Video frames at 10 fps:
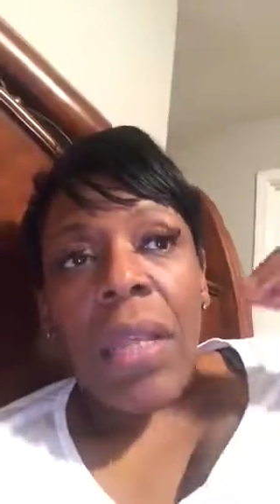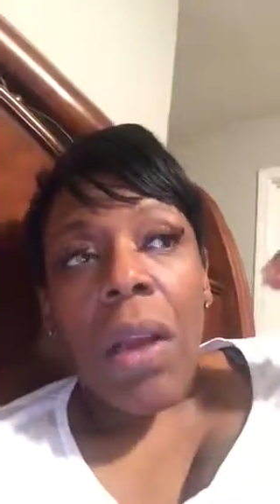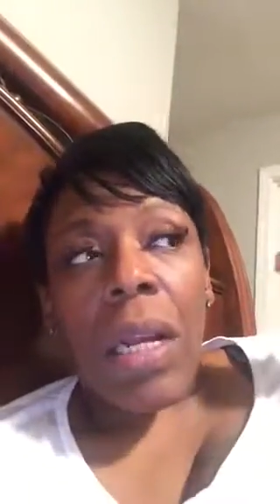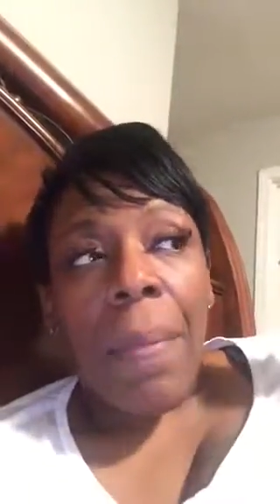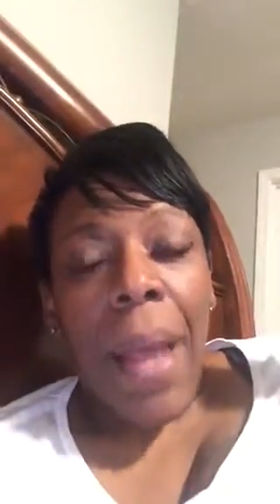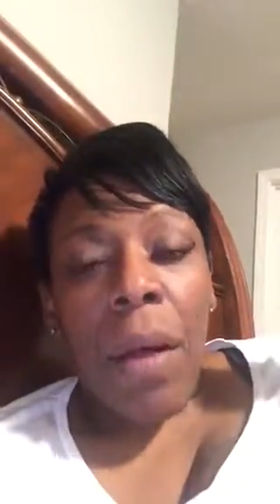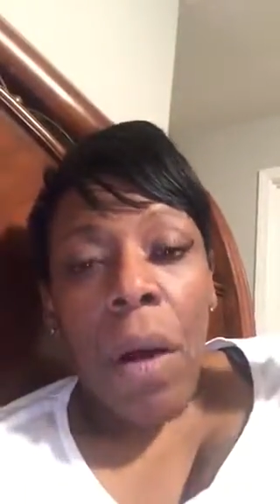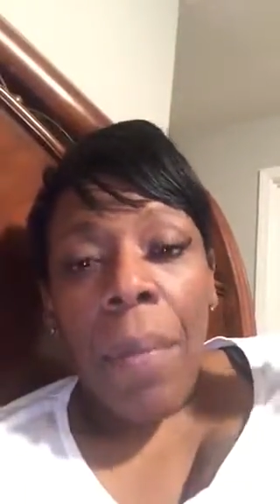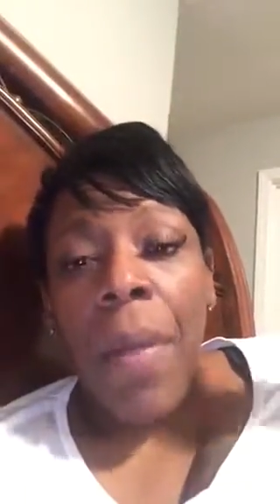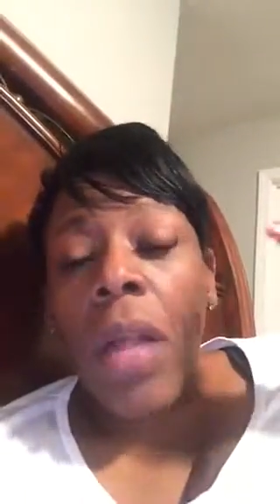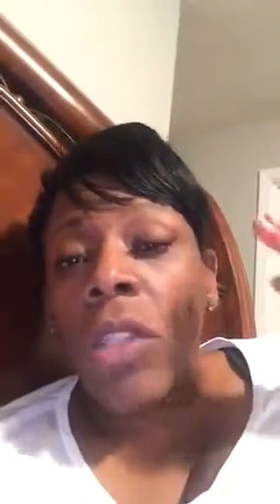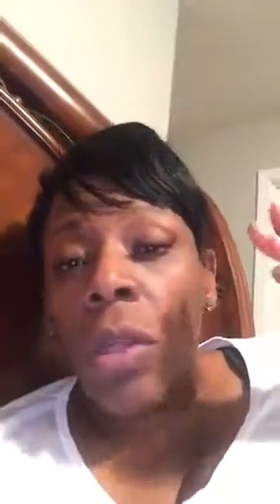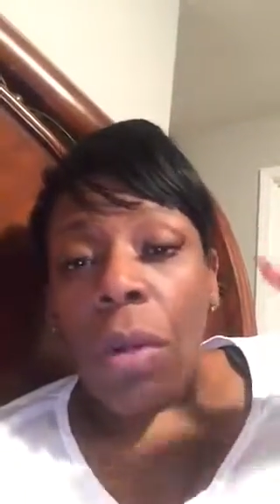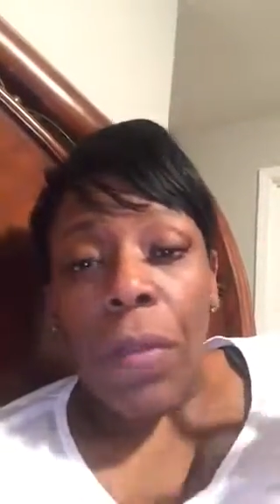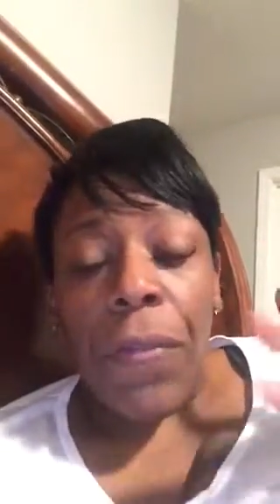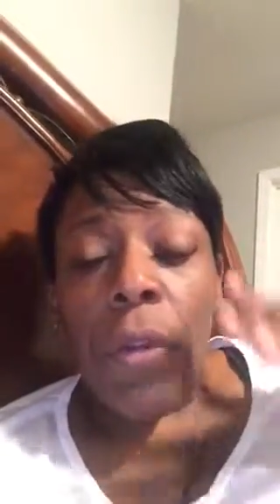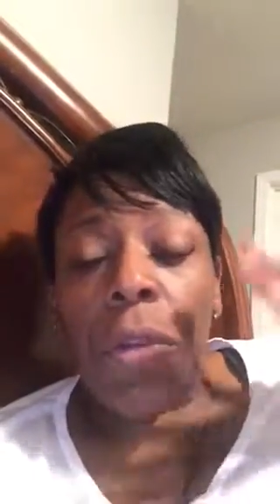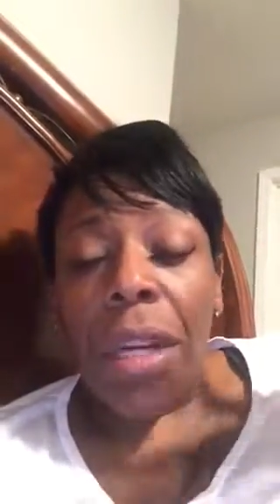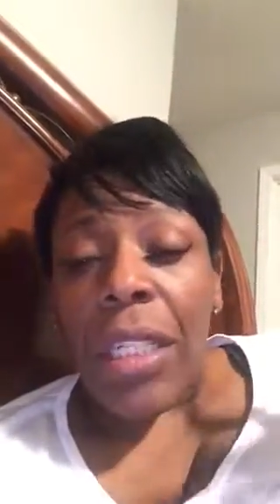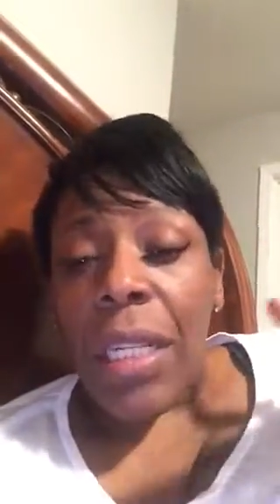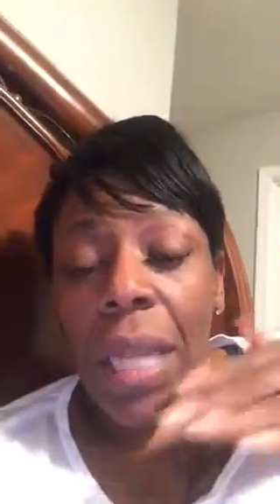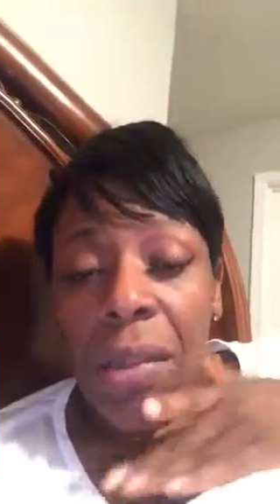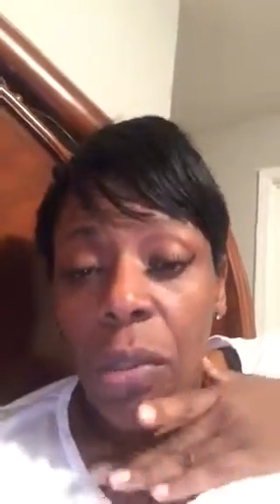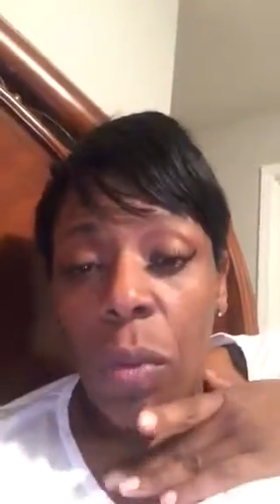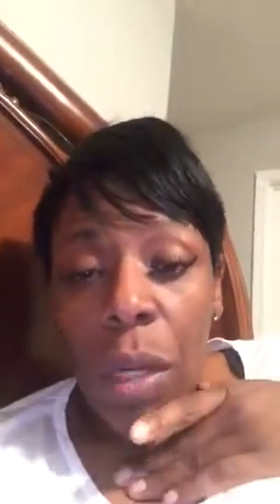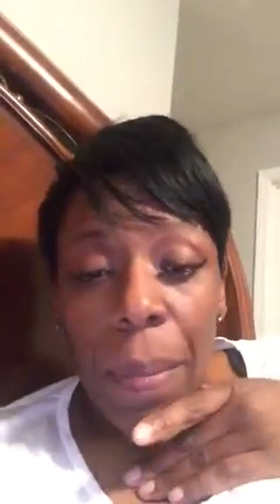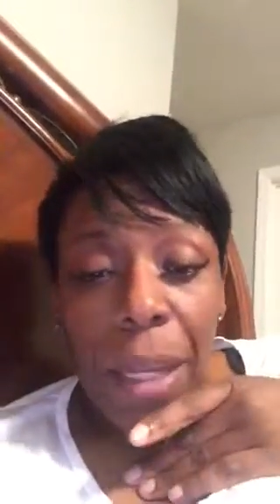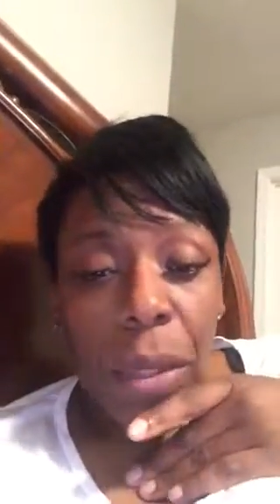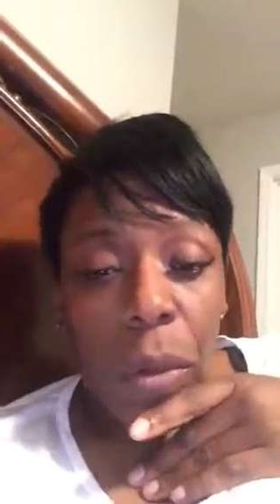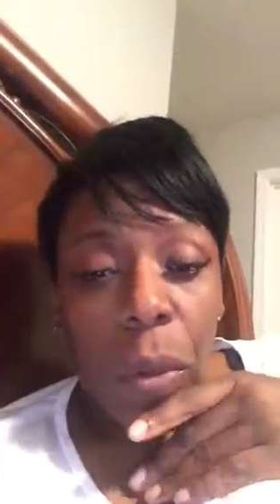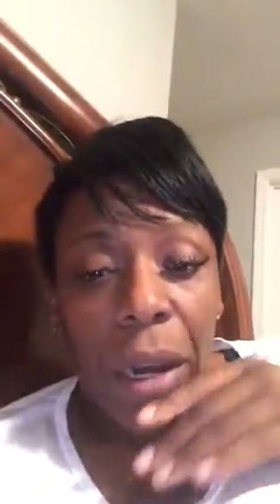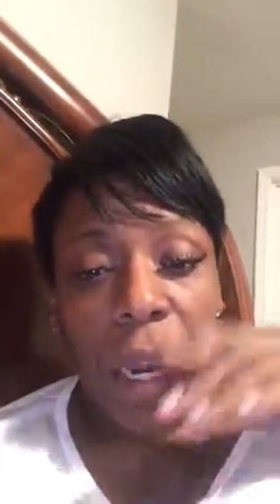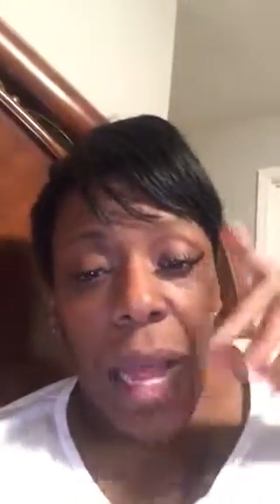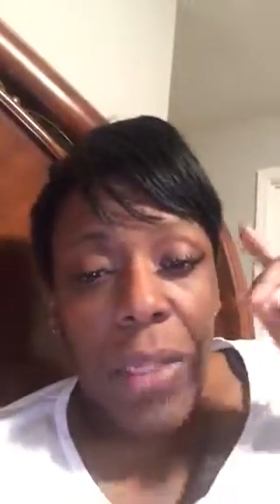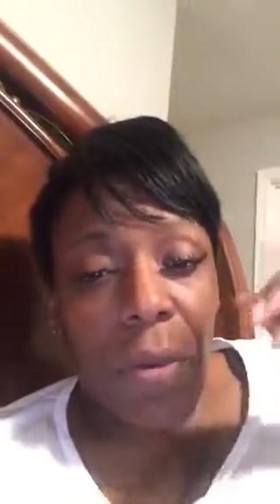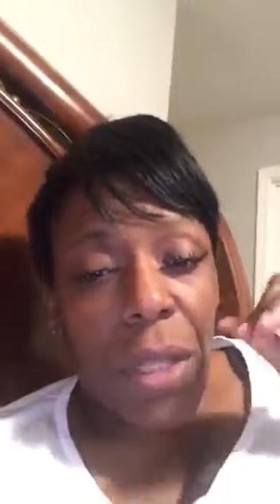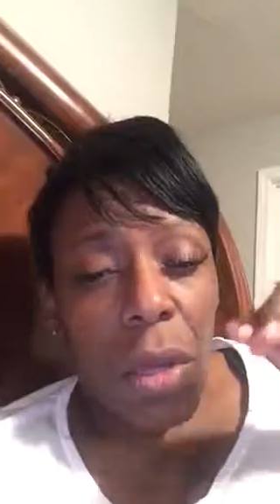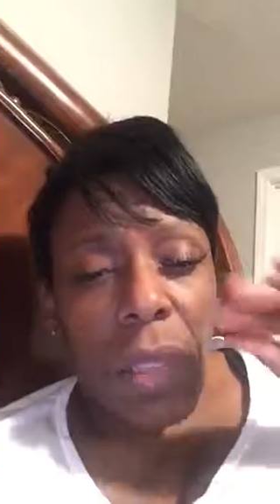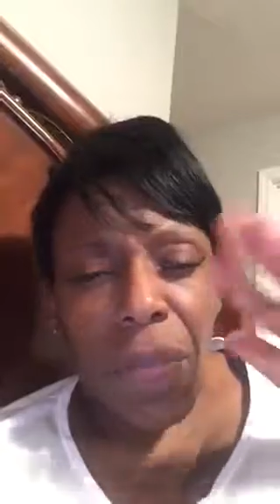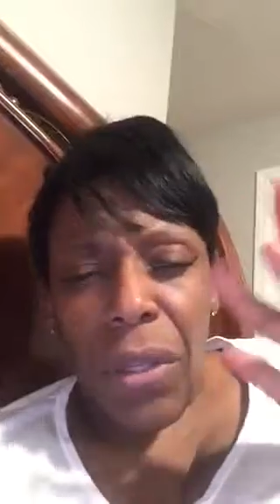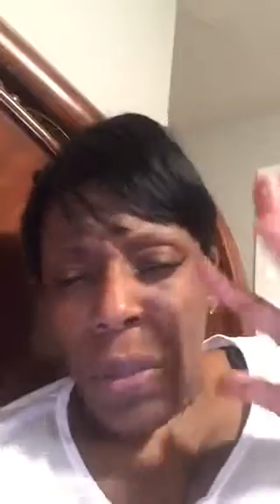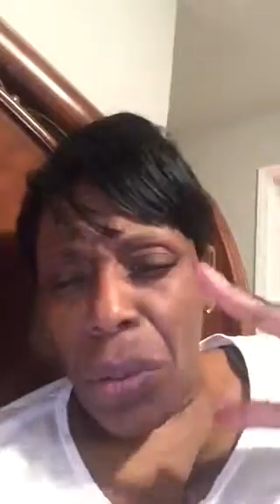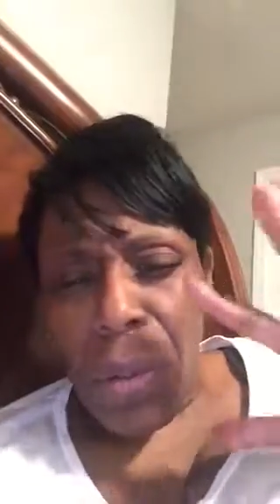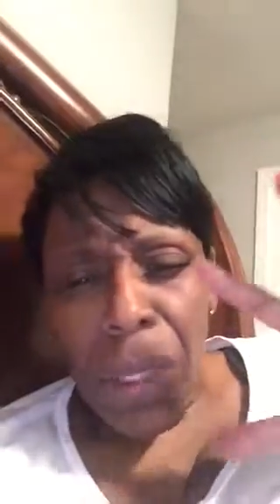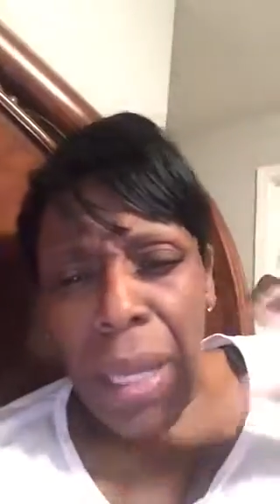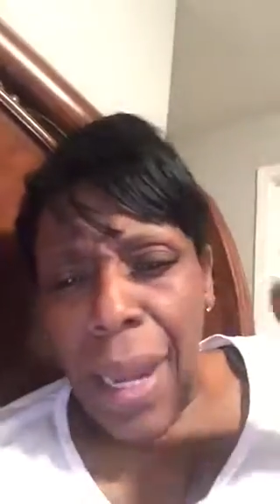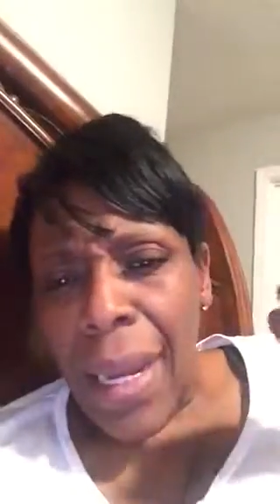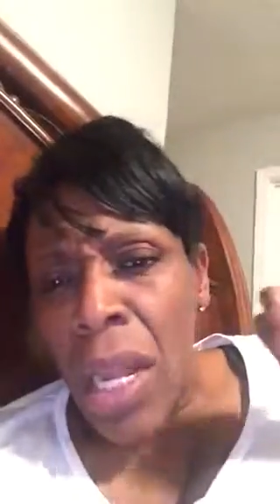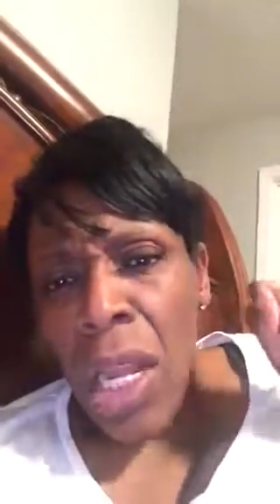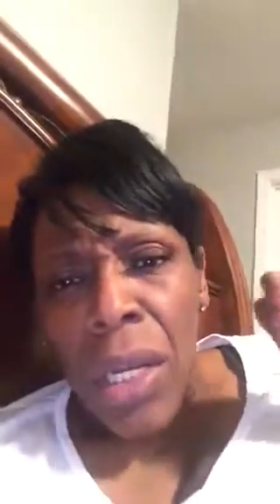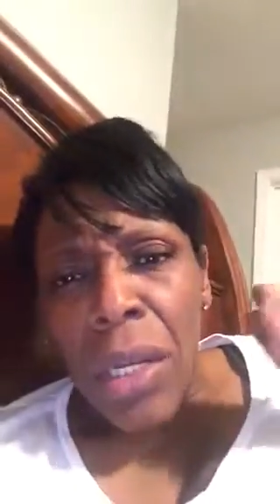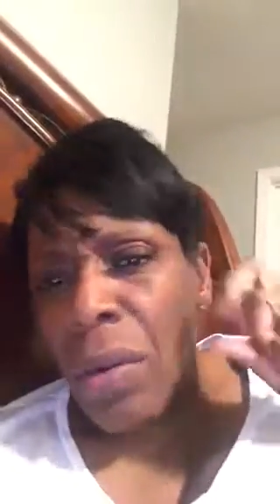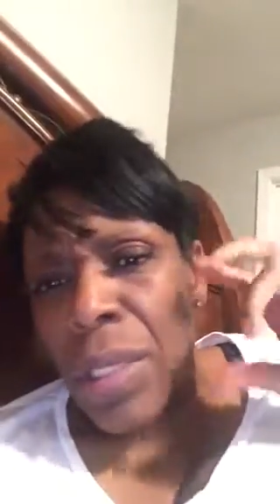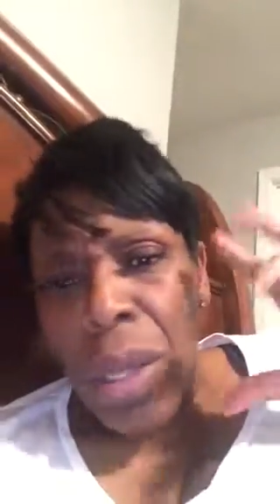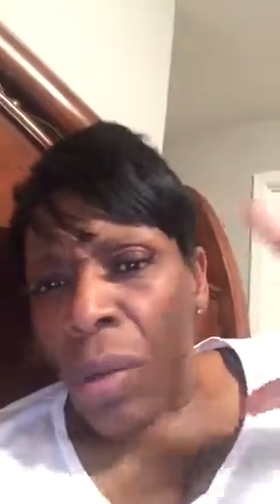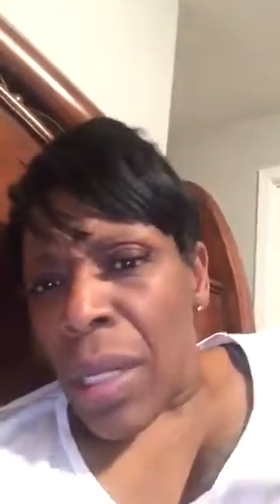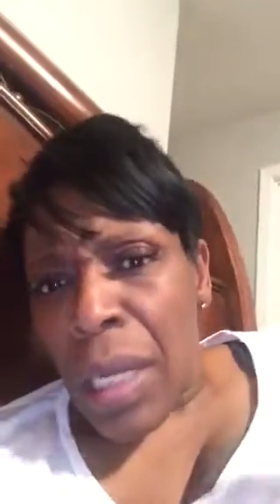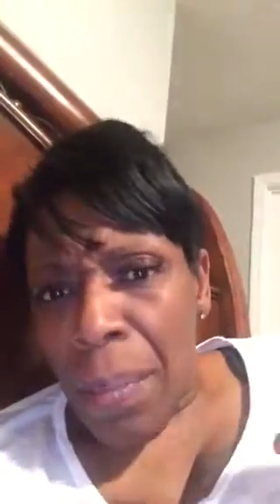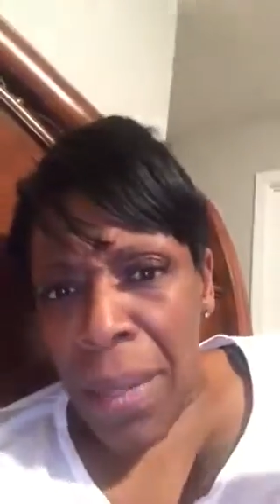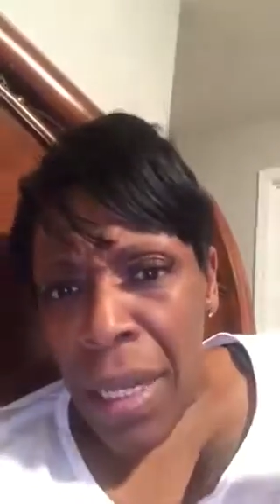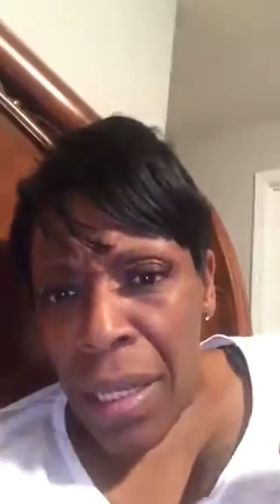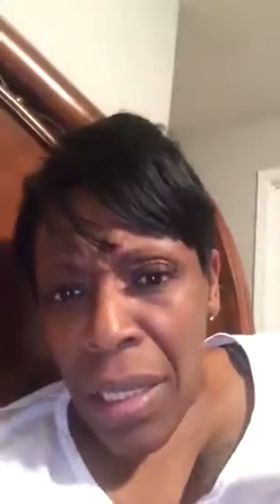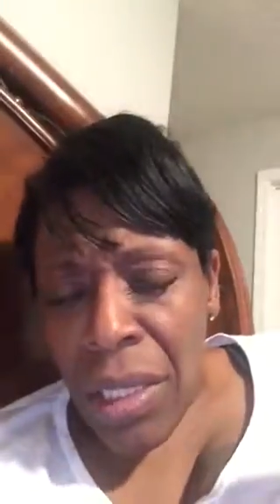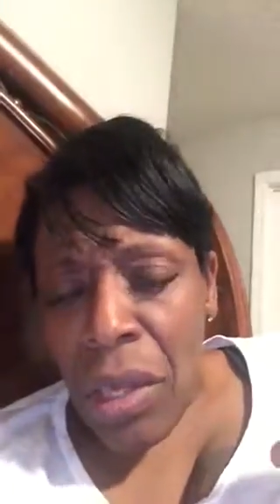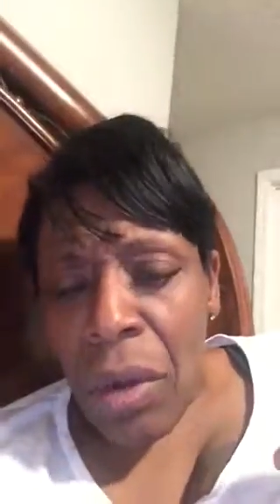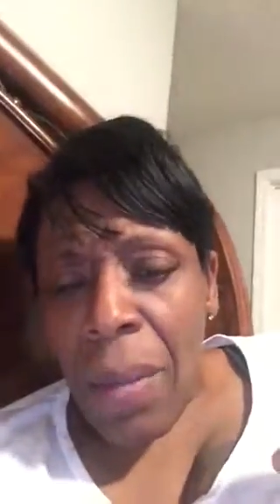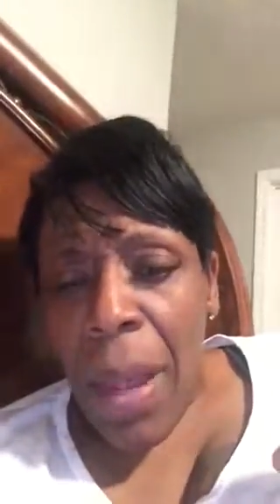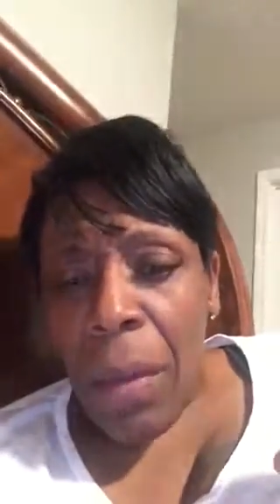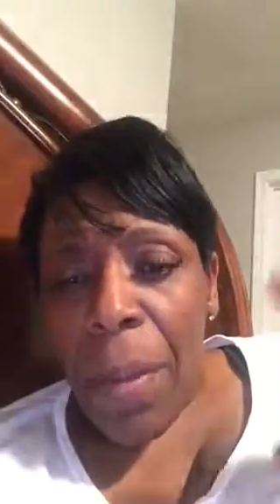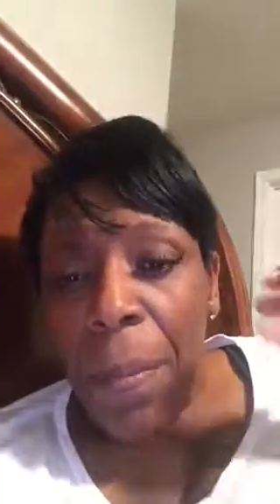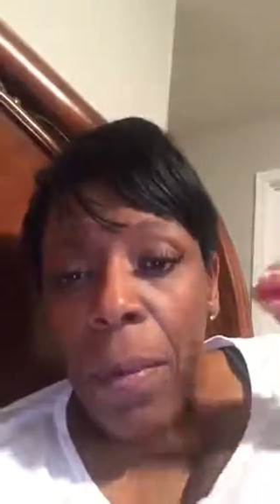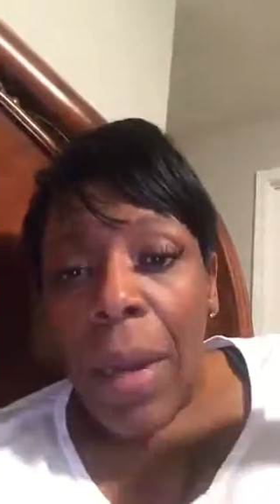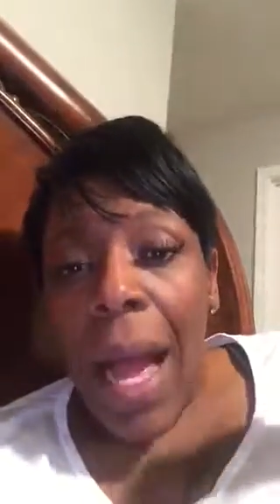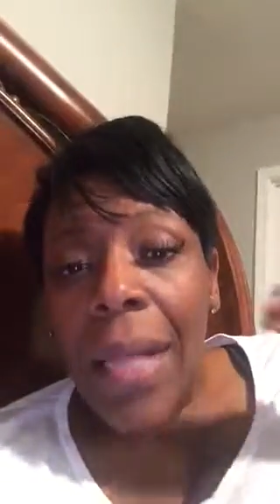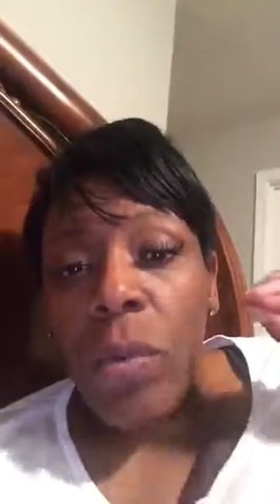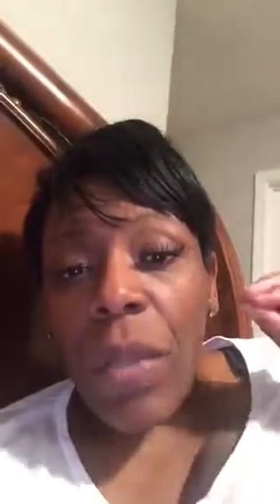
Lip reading: talking about in the future, I do want to make you aware, guys, for those of you who are like, is it only going to be this certain amount of people, guys?